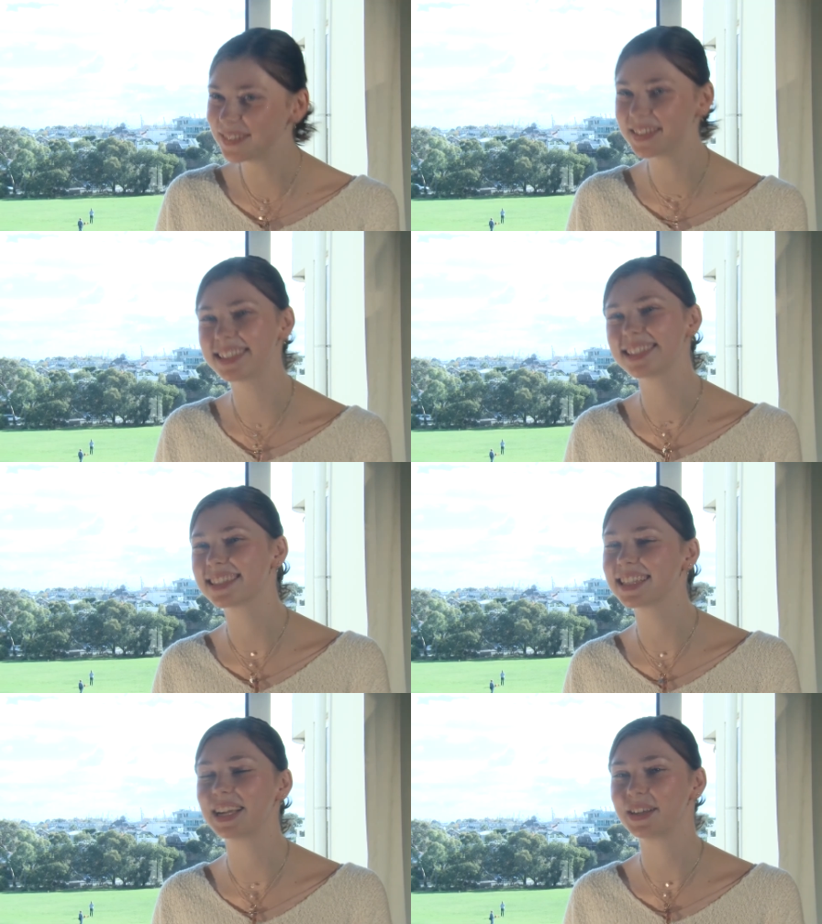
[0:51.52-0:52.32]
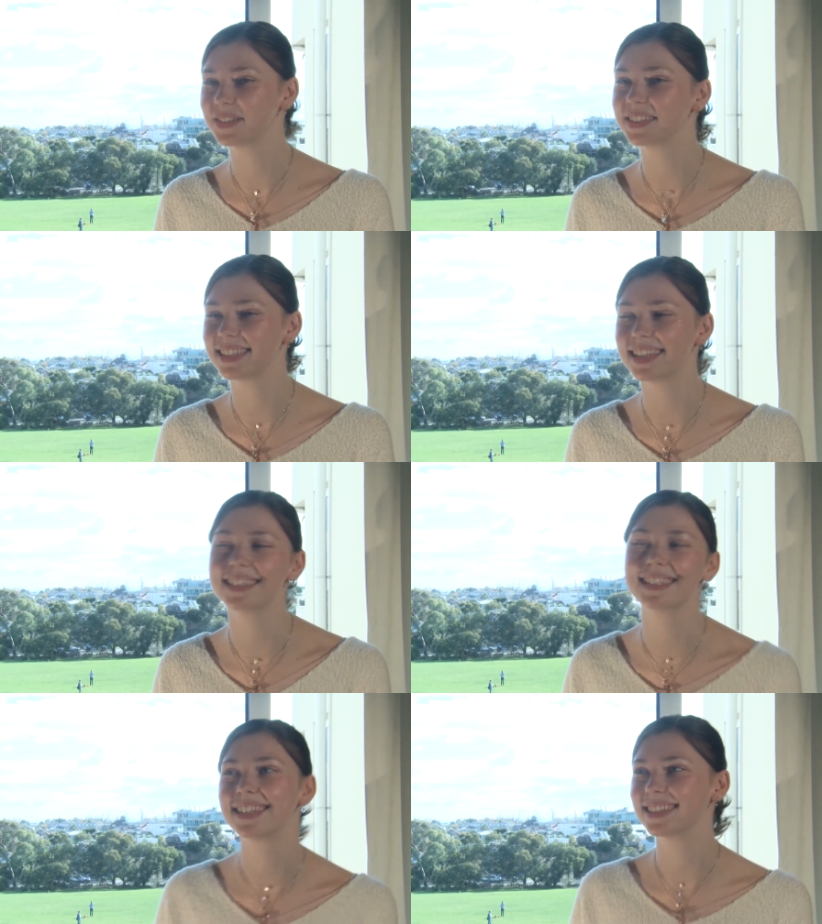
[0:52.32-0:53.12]
which isn't like good
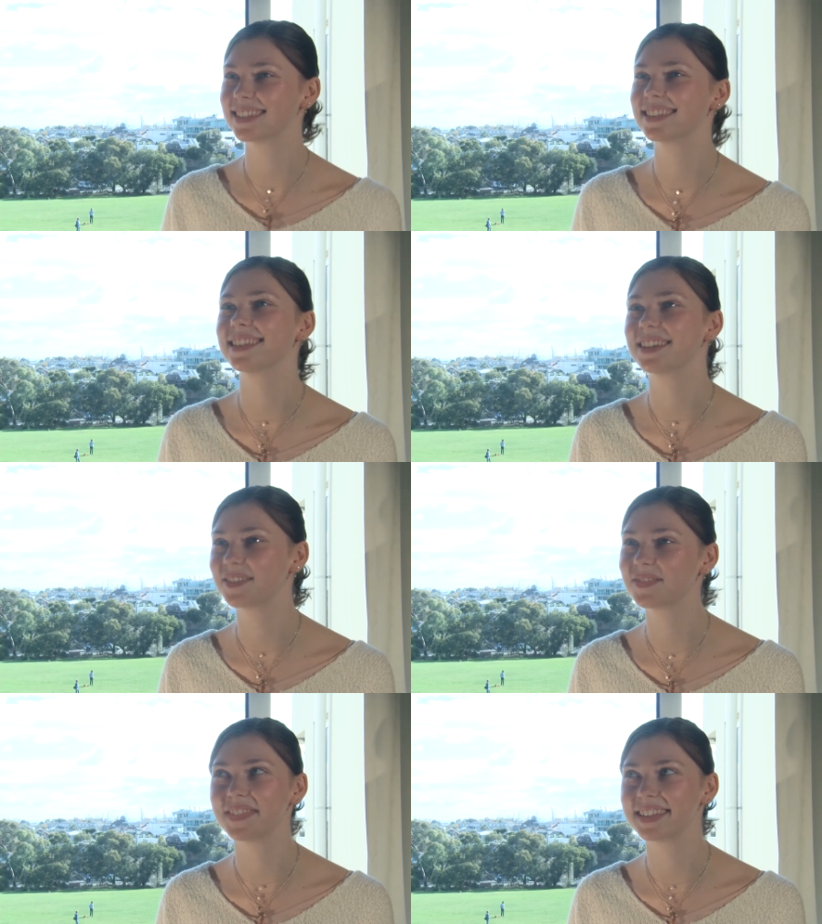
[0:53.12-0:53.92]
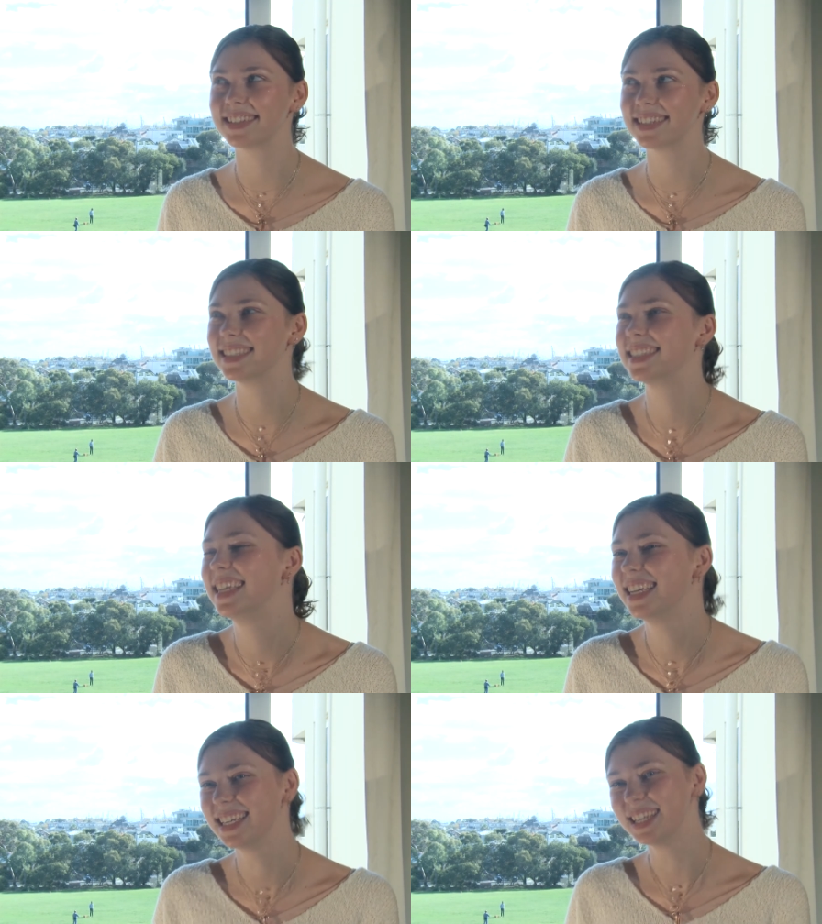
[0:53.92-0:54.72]
dancing, it's just like fun
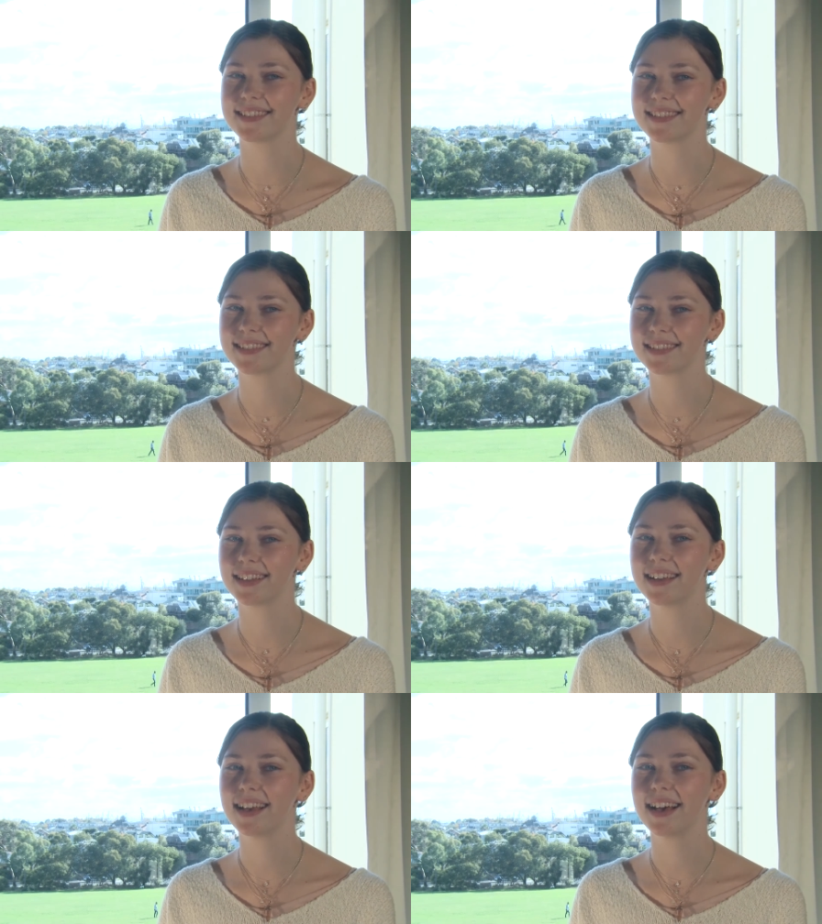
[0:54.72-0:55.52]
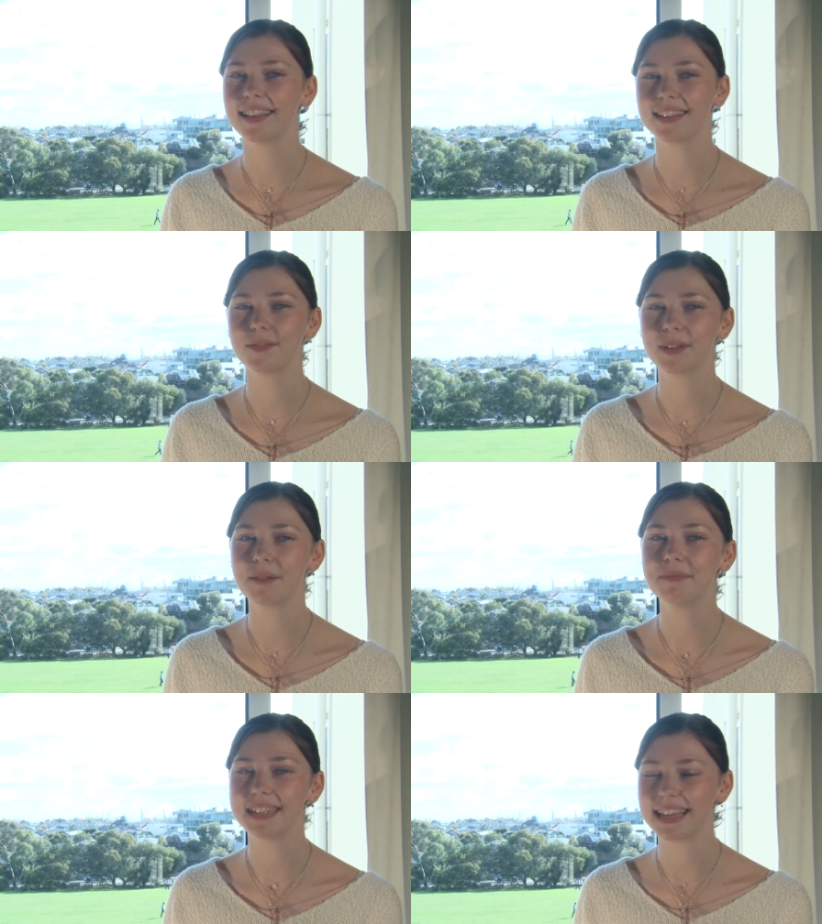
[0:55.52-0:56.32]
dancing. I think when
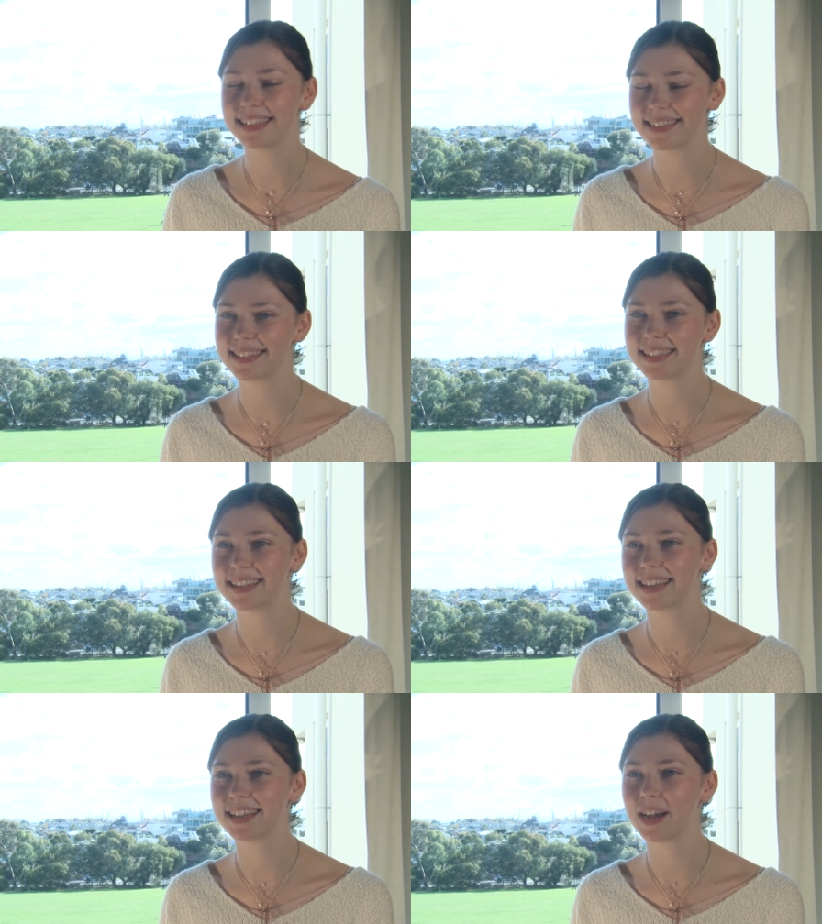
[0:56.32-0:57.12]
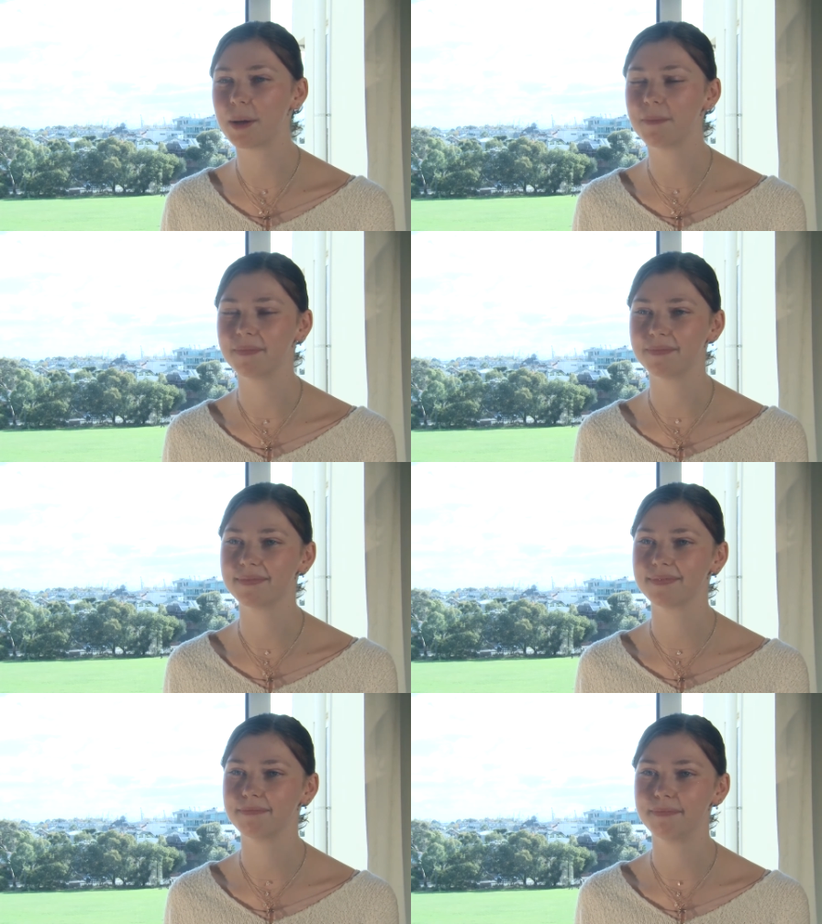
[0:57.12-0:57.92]
I'm dancing, like I'm
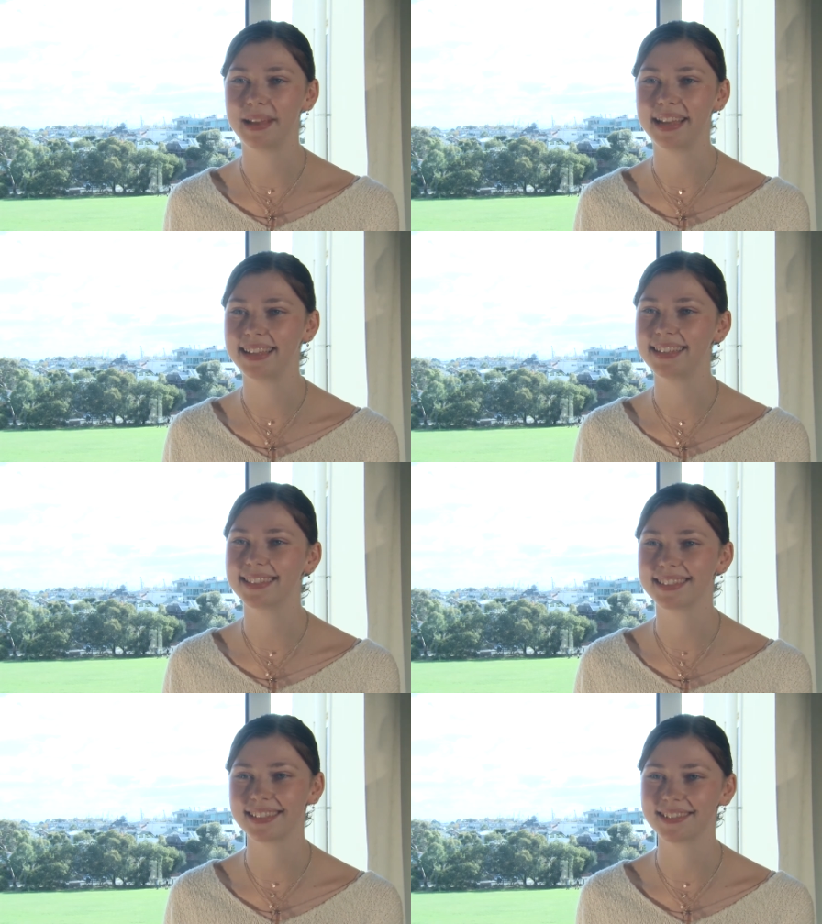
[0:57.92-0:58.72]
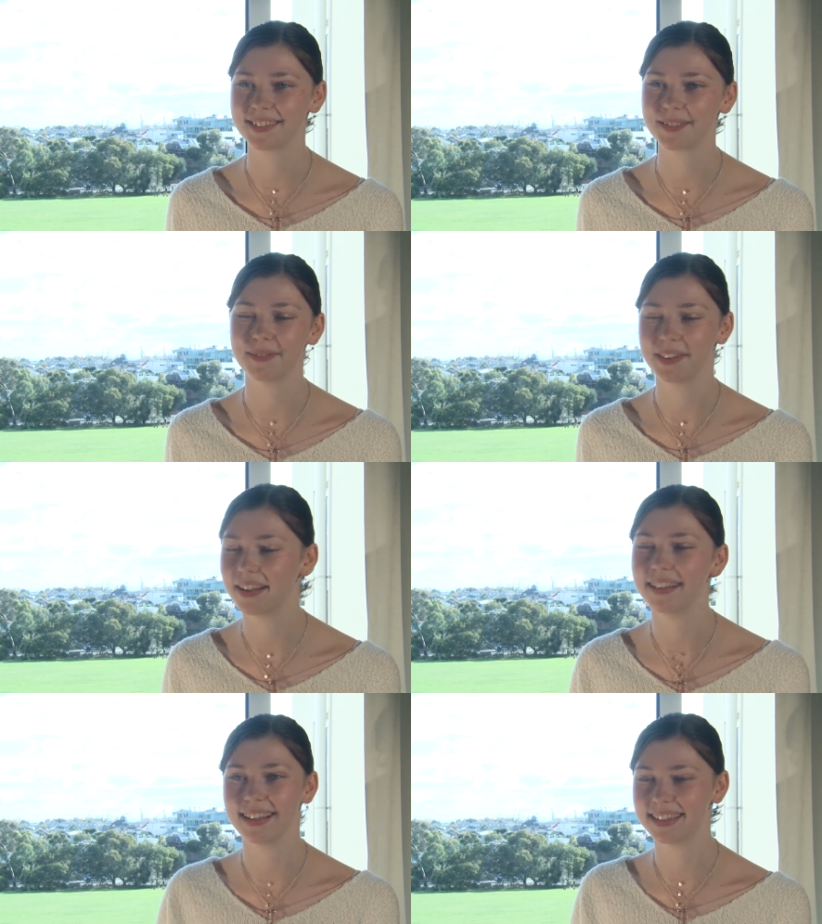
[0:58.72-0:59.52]
me, because that's just what I
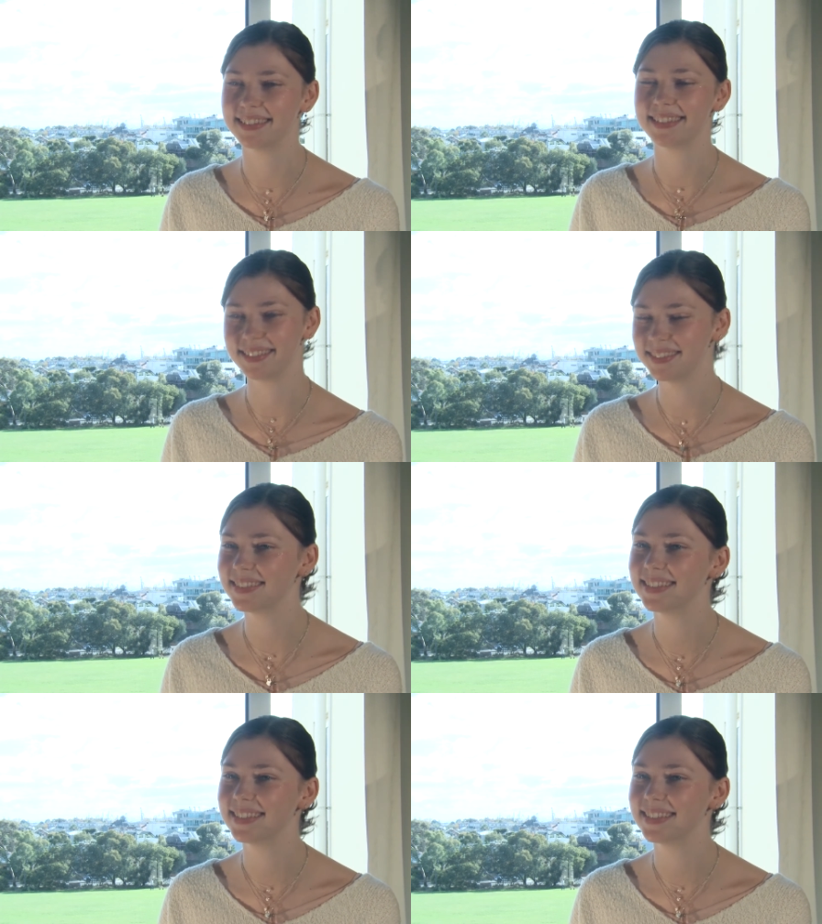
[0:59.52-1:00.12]
like to do.